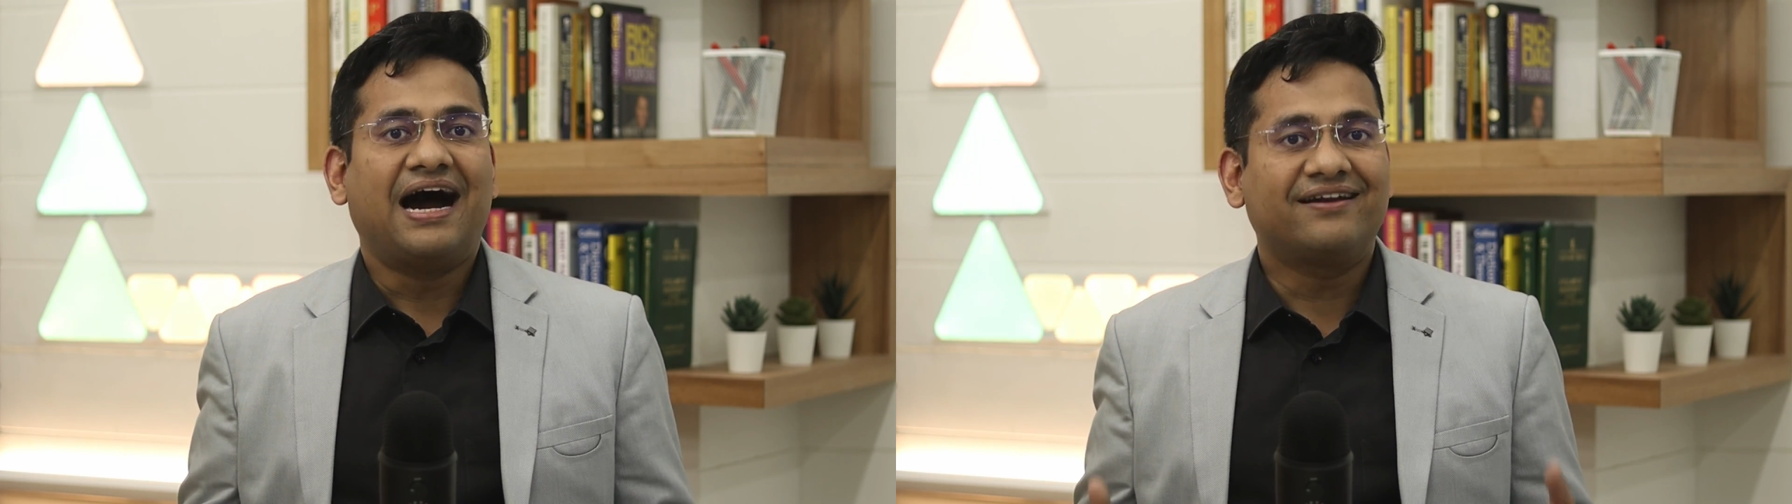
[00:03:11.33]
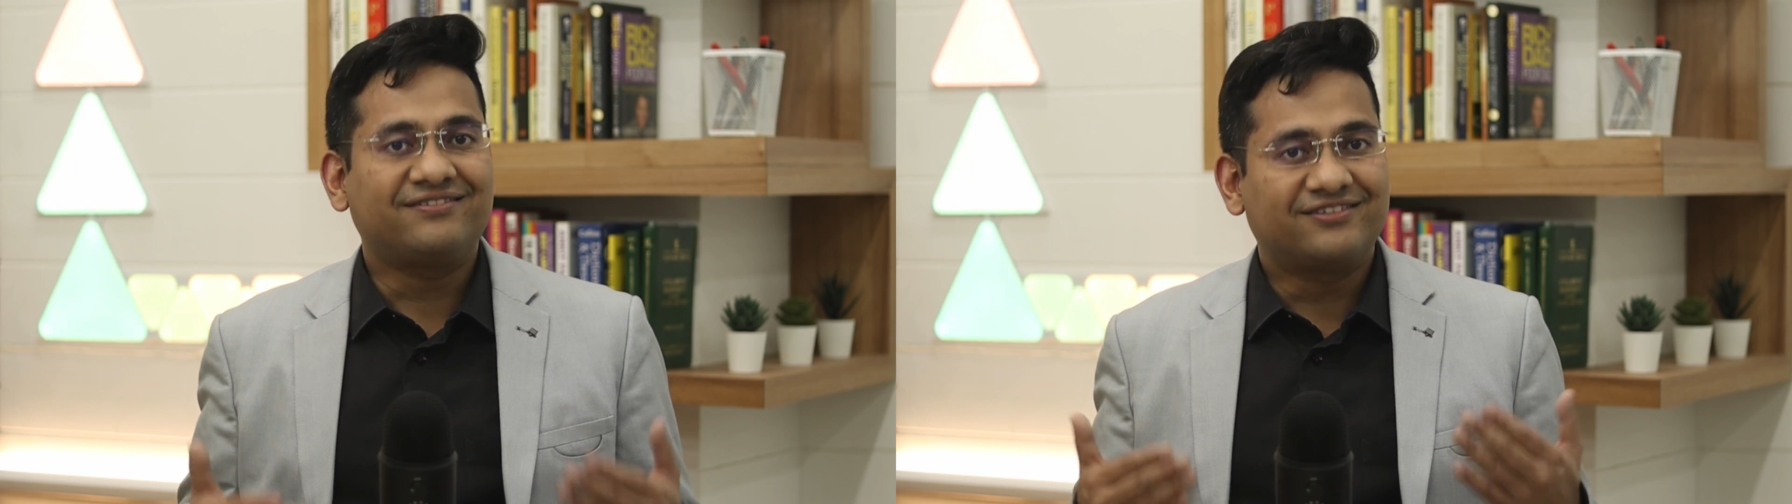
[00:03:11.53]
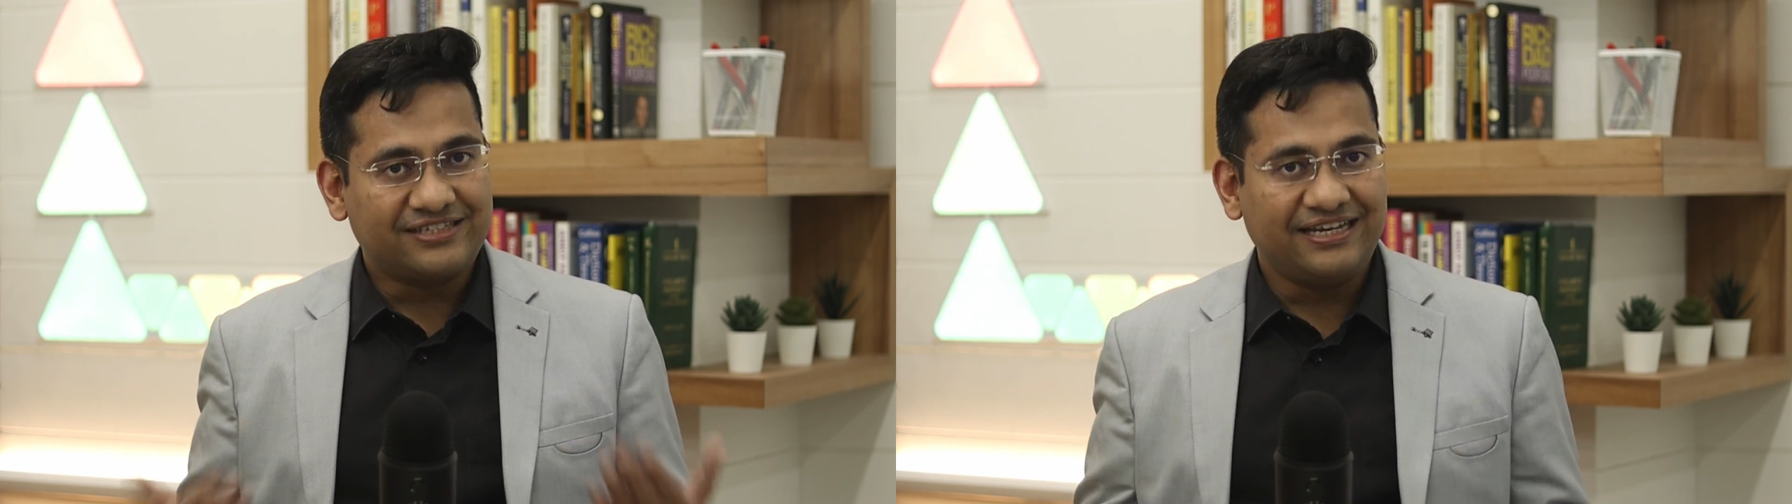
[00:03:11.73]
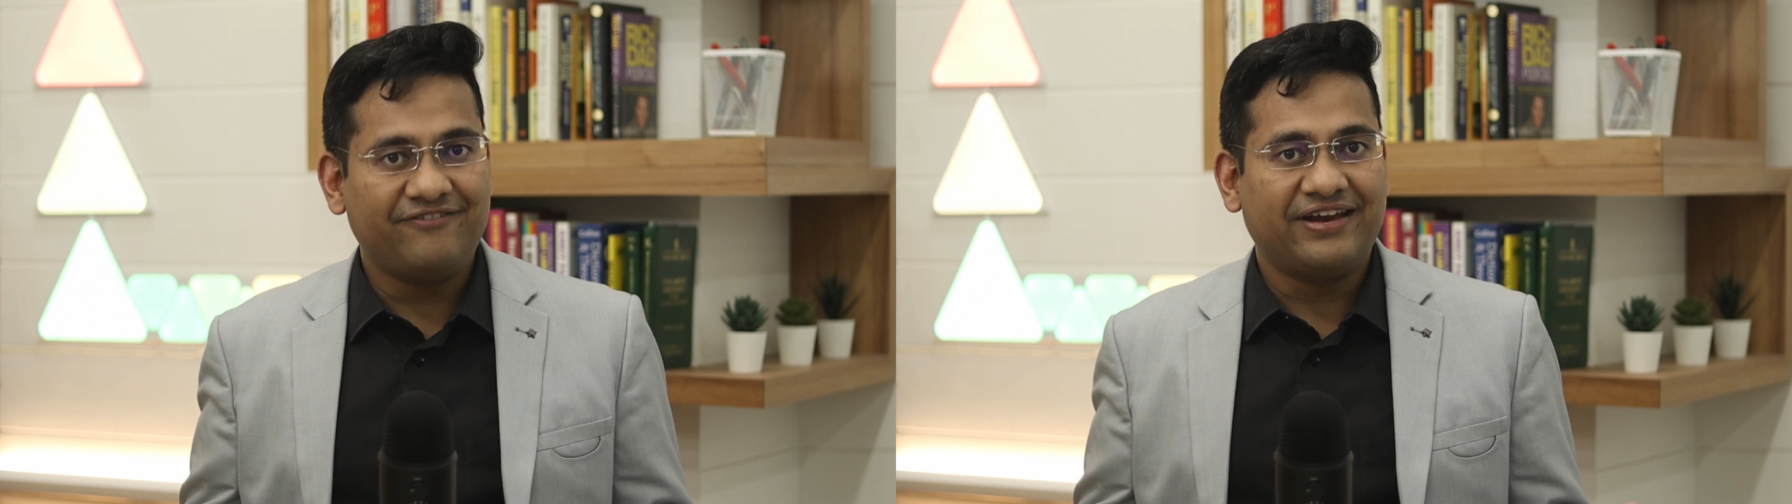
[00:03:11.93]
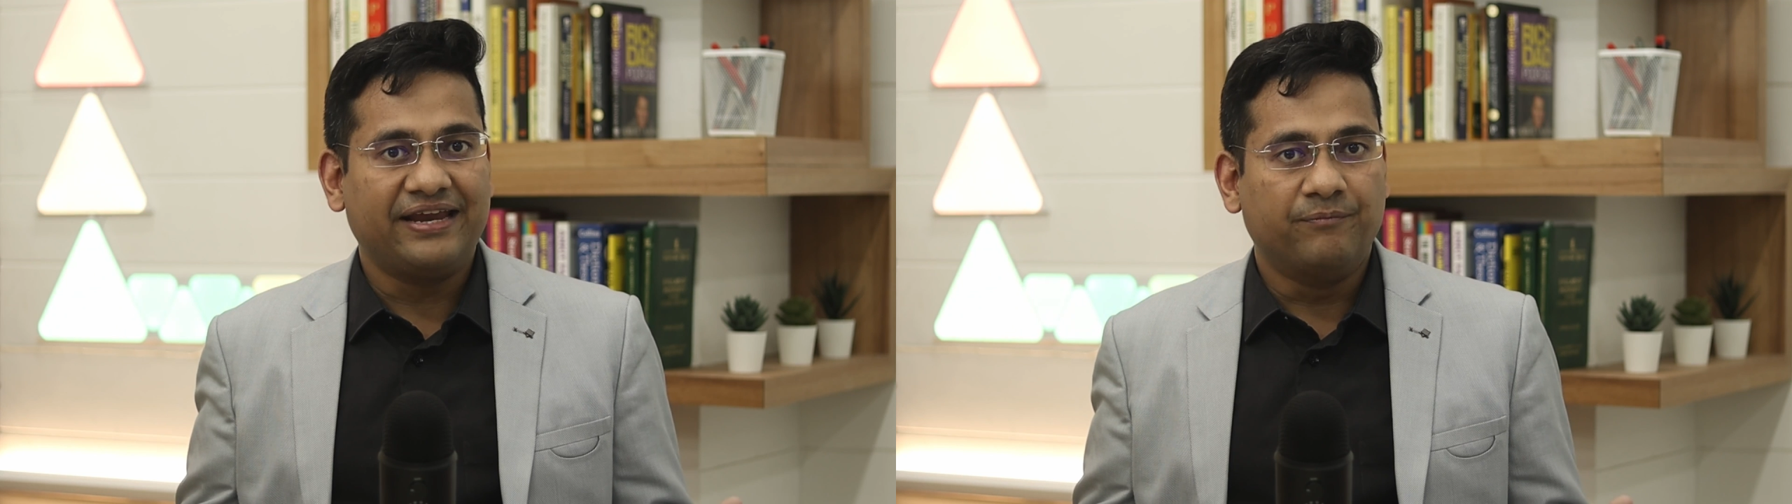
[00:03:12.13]
are
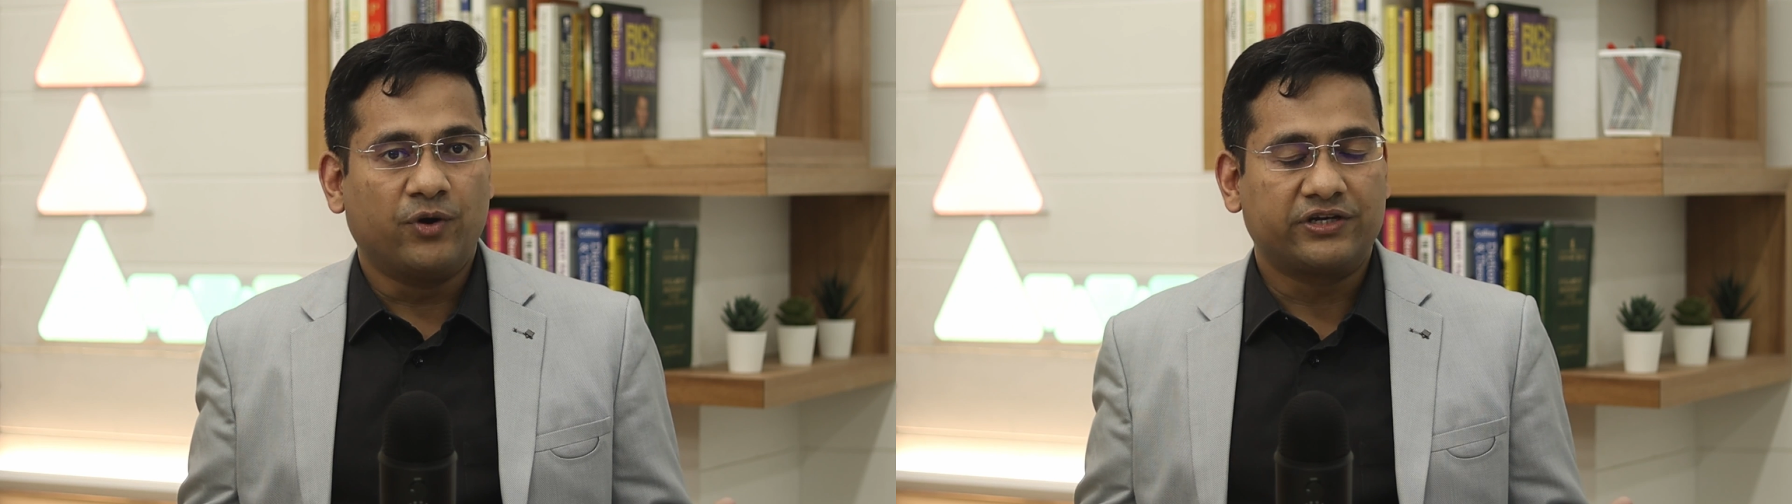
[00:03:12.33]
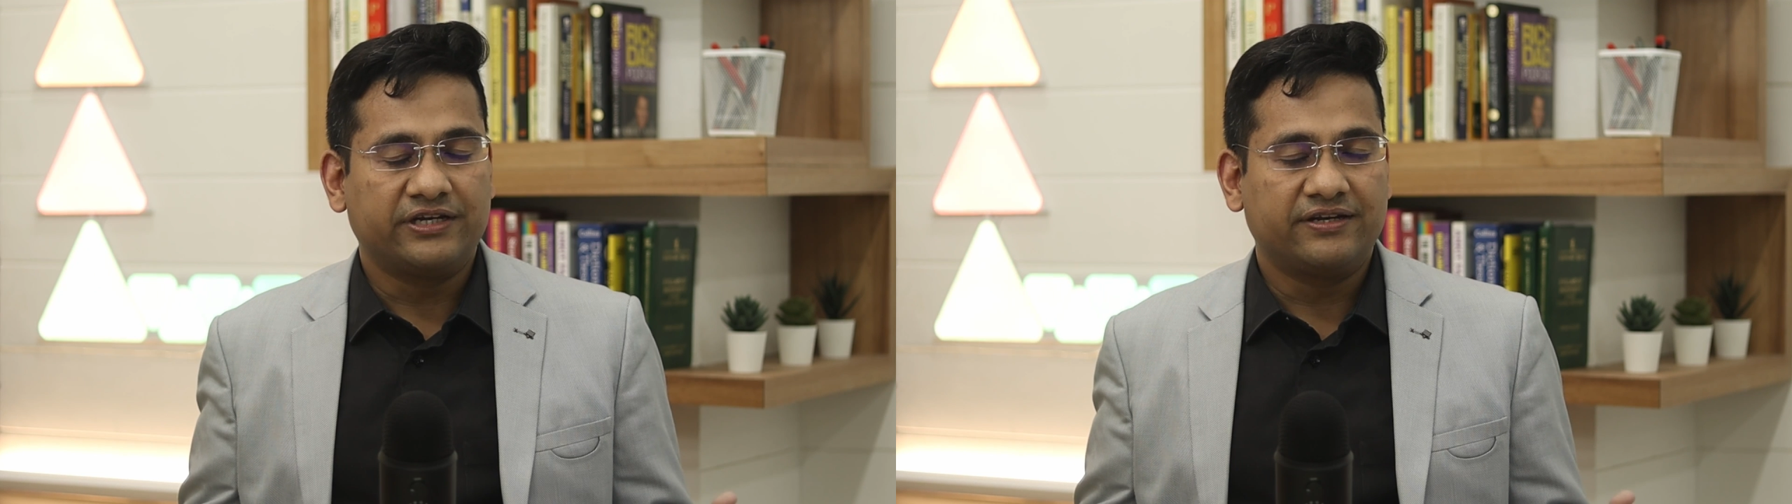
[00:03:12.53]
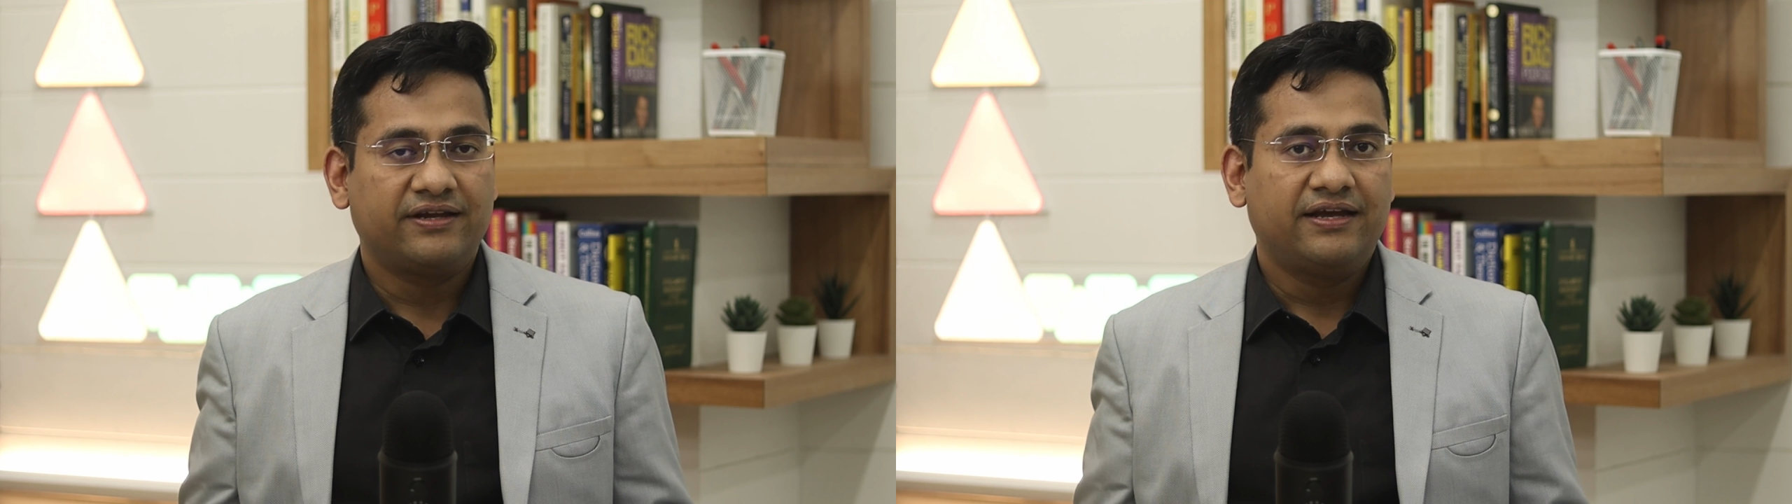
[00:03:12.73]
certainly very important.